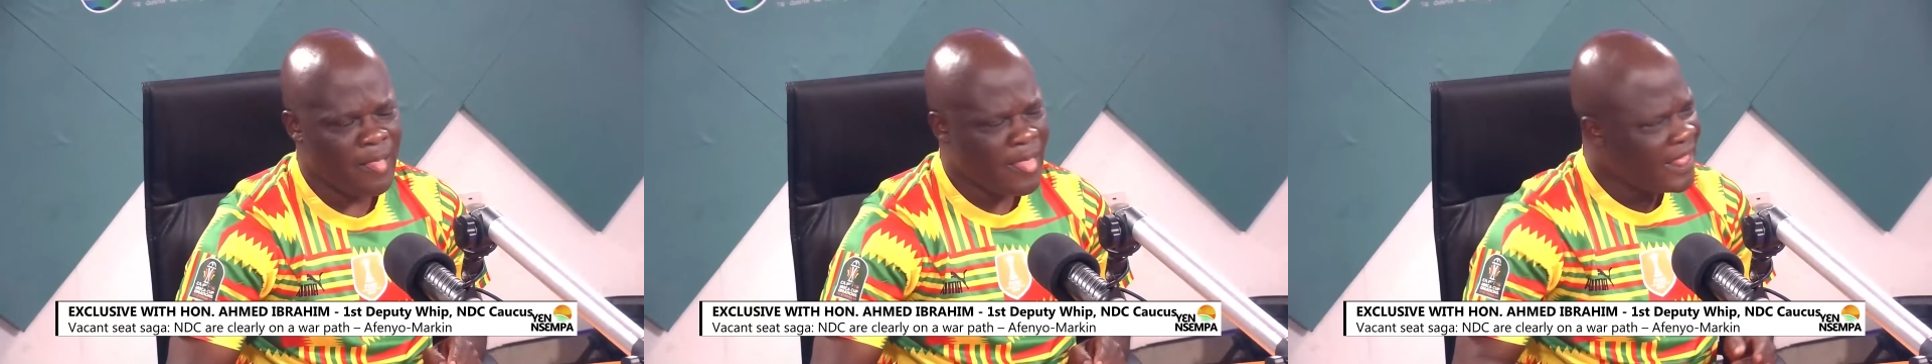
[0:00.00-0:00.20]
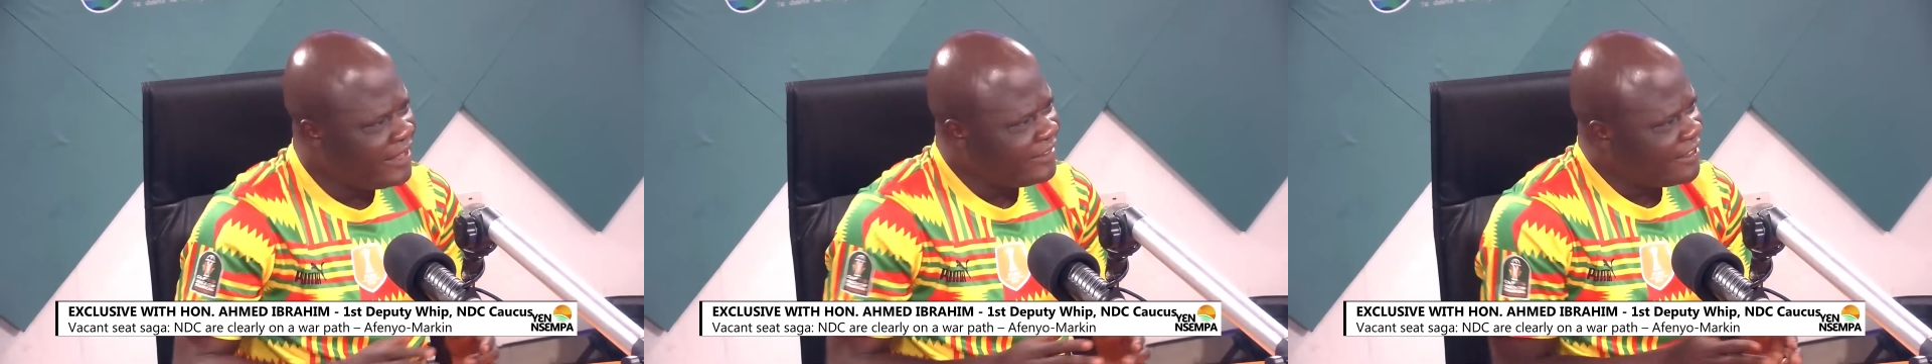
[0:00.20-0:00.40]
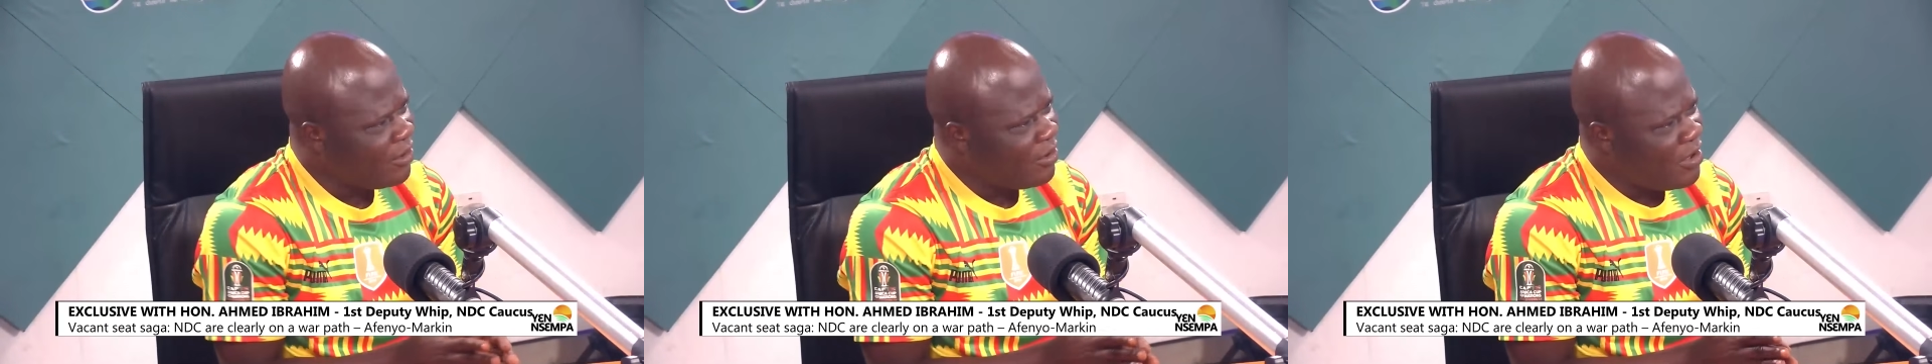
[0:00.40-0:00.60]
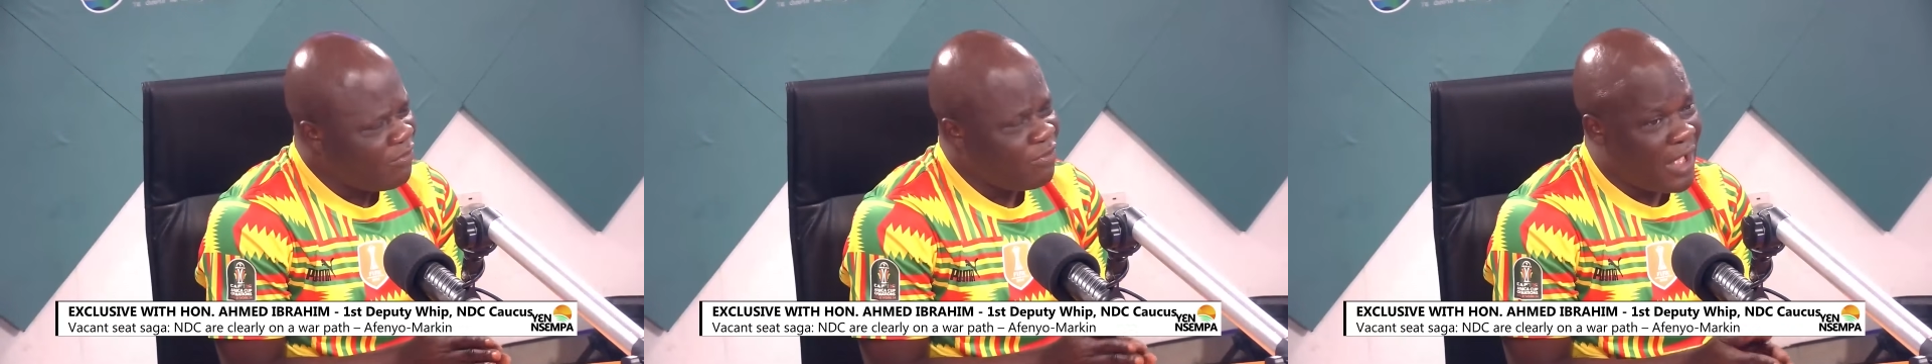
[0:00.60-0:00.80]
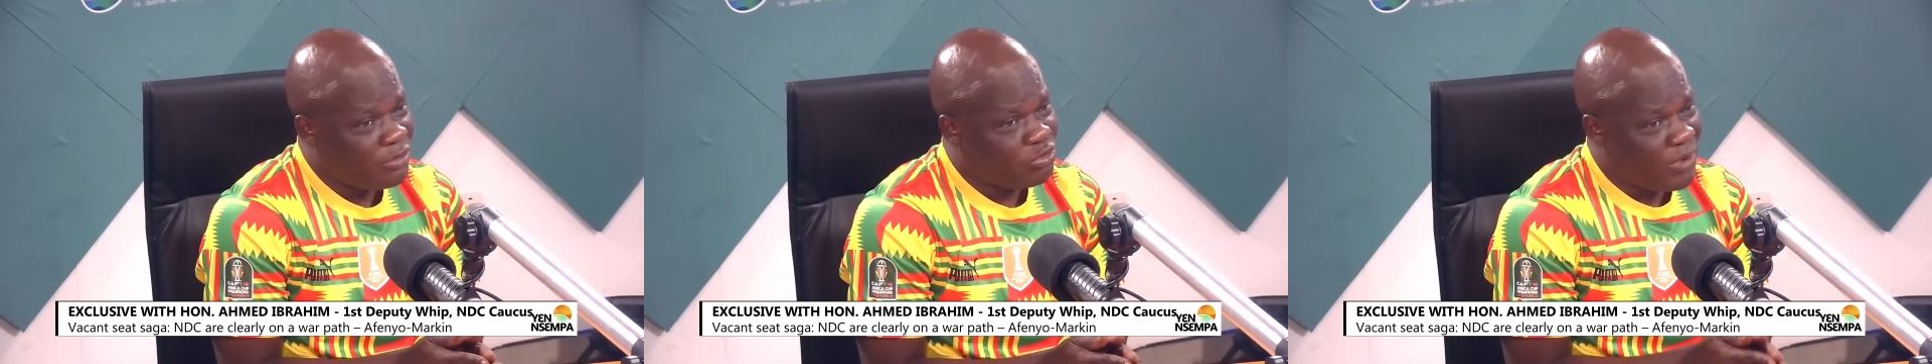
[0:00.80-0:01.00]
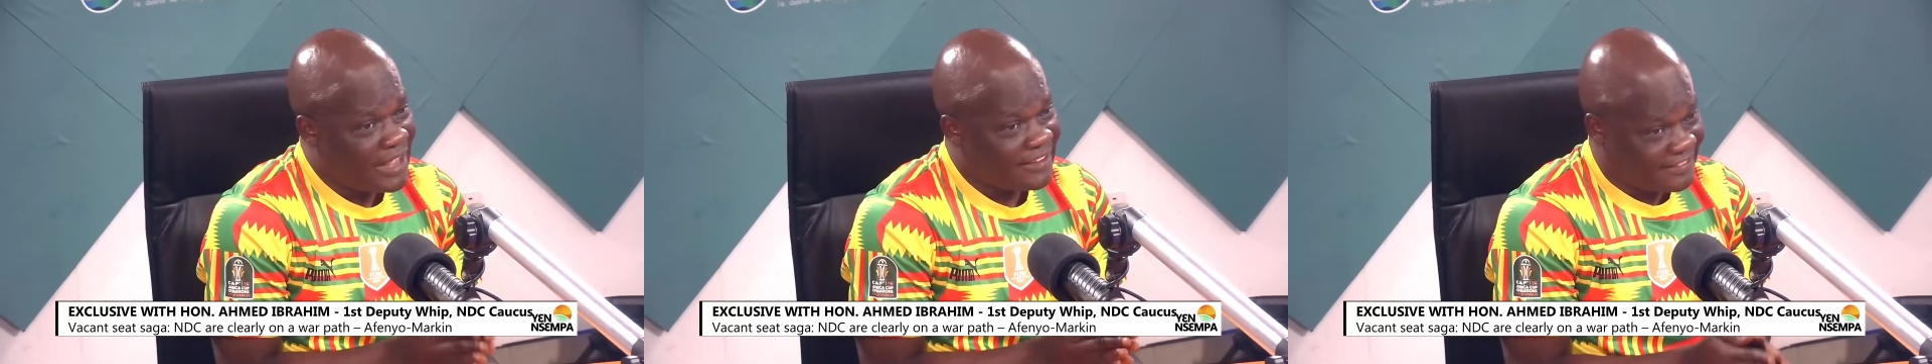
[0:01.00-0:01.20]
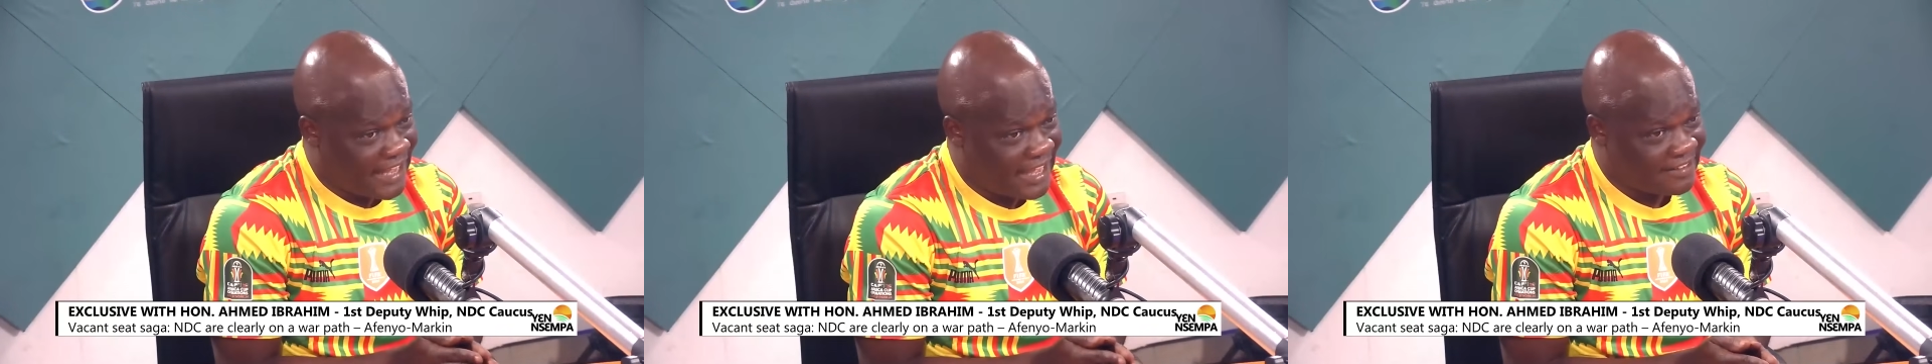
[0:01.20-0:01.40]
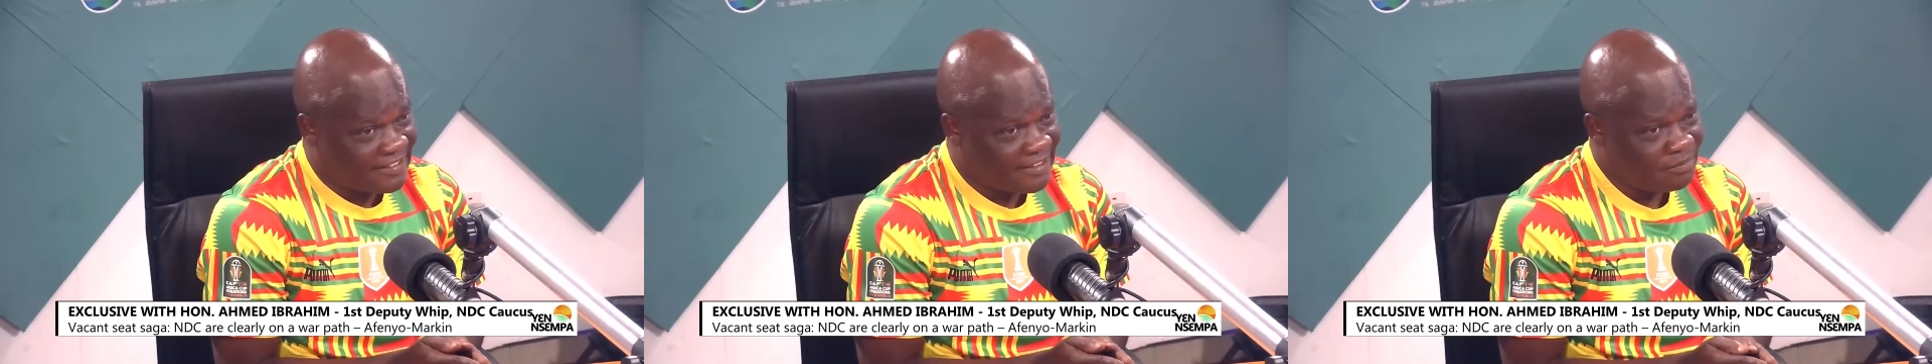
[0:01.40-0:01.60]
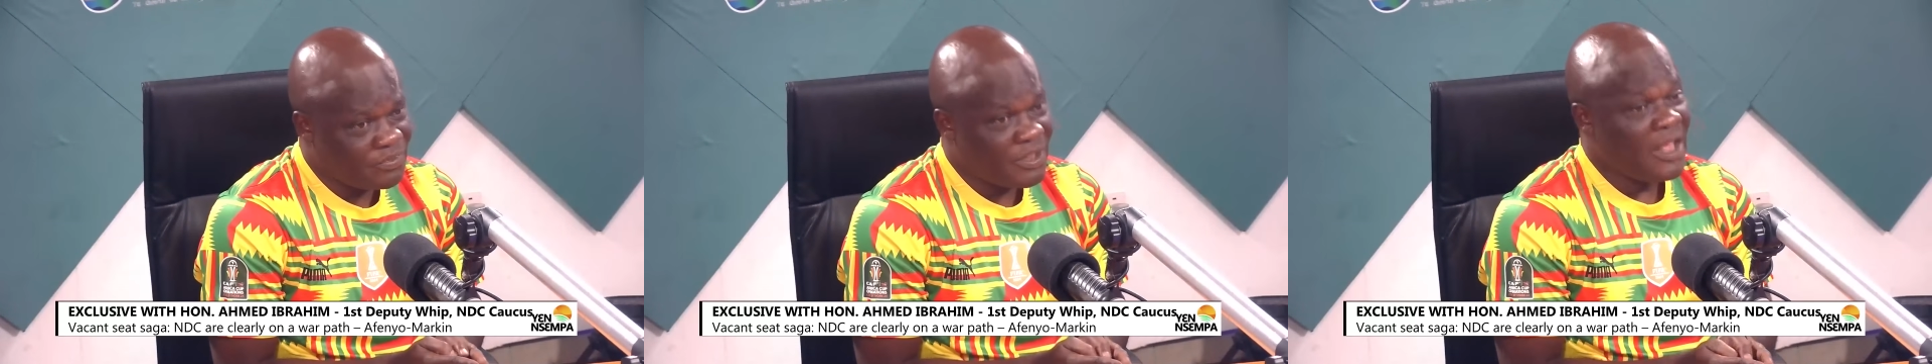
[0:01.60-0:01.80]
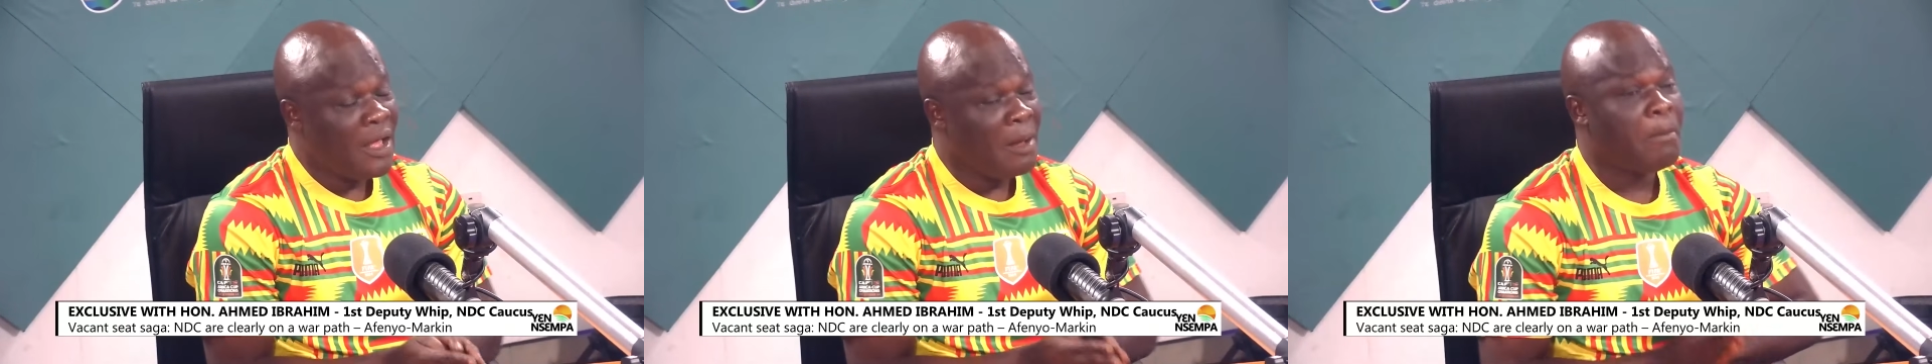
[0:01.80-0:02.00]
And if you are to assess
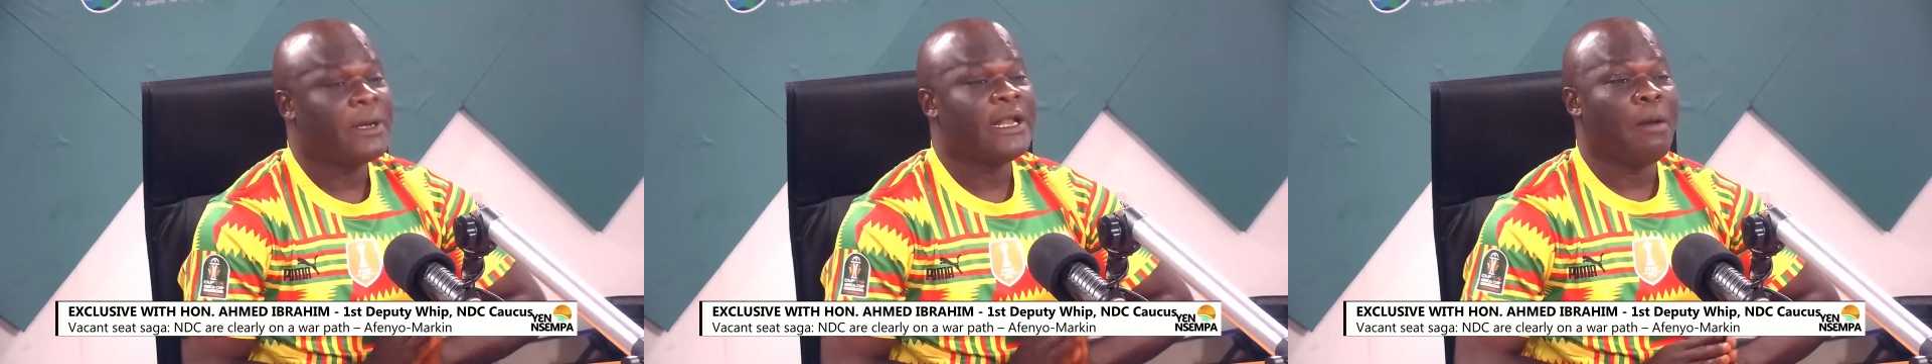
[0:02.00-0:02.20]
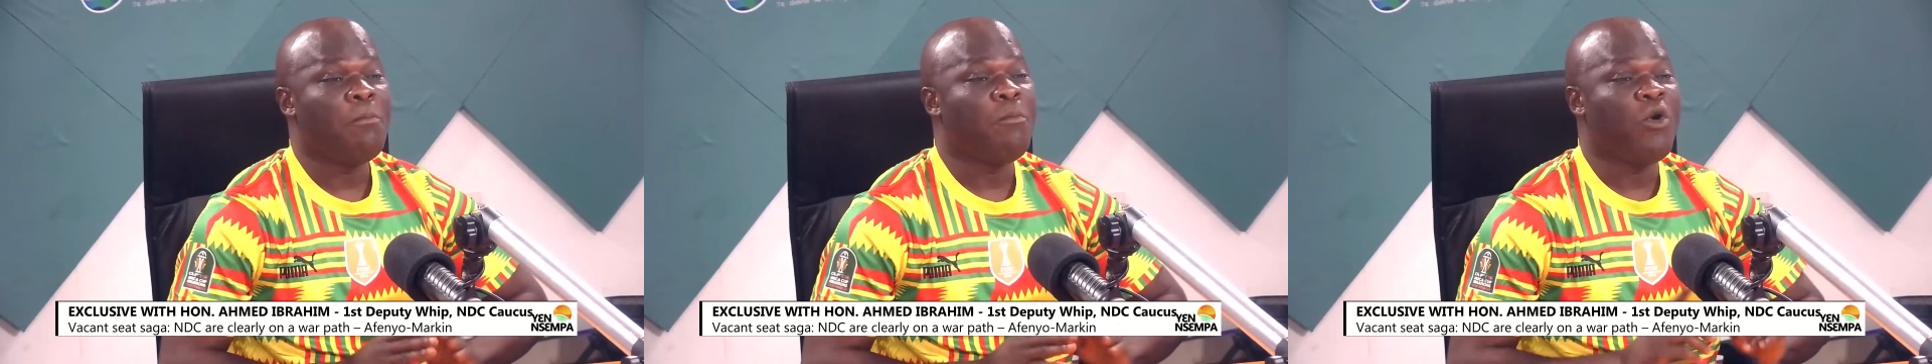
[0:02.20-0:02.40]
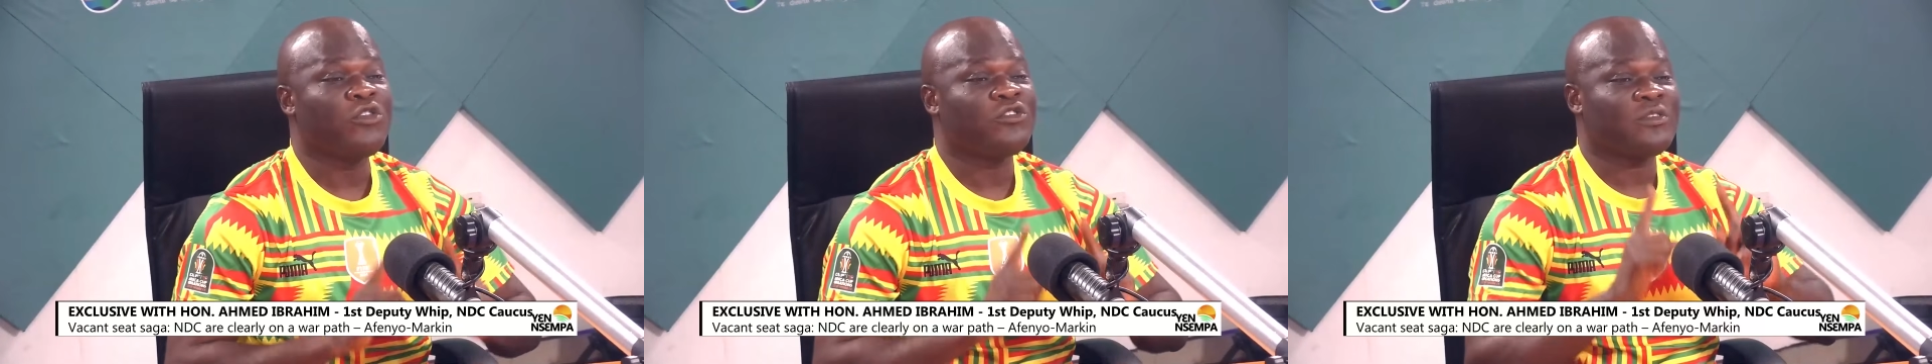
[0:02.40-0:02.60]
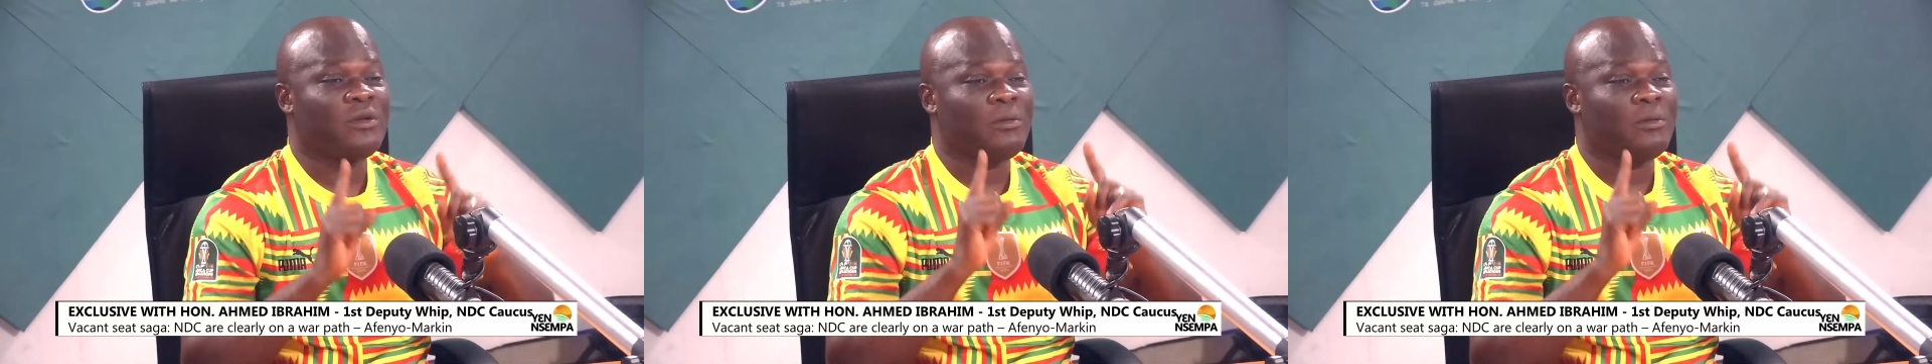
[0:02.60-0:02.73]
the most